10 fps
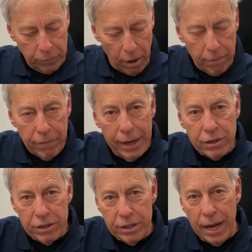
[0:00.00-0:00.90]
of that
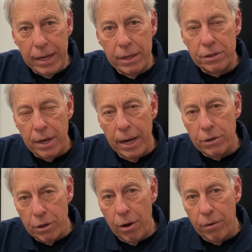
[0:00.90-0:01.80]
steady
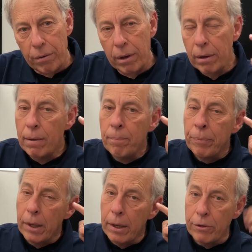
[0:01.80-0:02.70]
state tone.
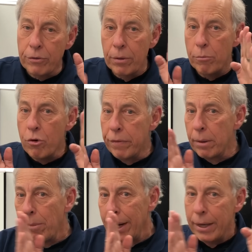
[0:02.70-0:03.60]
It's
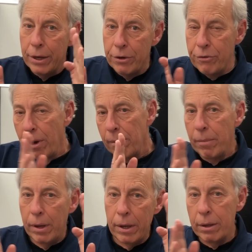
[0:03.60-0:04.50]
moving my
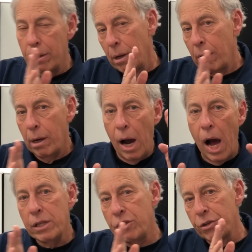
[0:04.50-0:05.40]
eardrum in
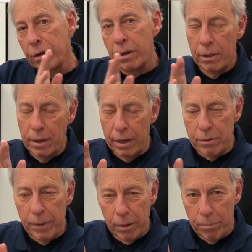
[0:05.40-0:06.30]
concert, not to
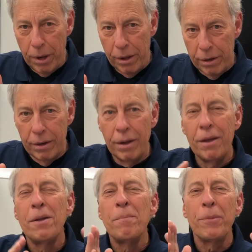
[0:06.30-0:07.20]
make a pun,
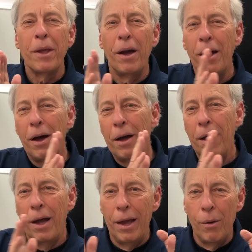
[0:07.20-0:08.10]

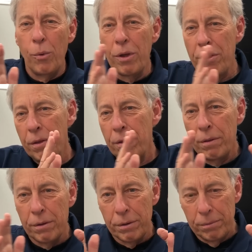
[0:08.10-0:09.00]
with
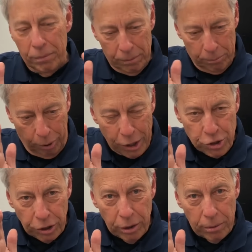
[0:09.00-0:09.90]
the
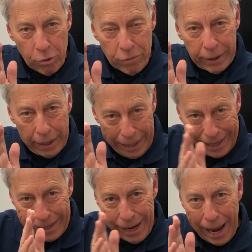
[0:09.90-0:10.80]
pressure moving
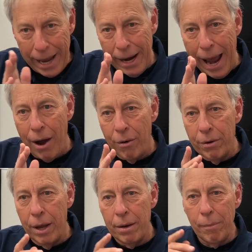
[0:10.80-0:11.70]
in and out,
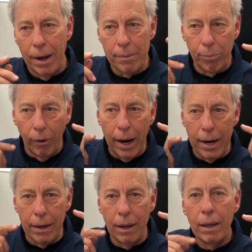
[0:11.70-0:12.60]
and my
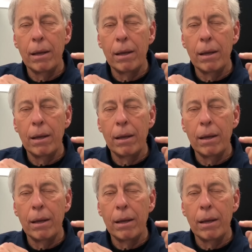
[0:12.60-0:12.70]
brain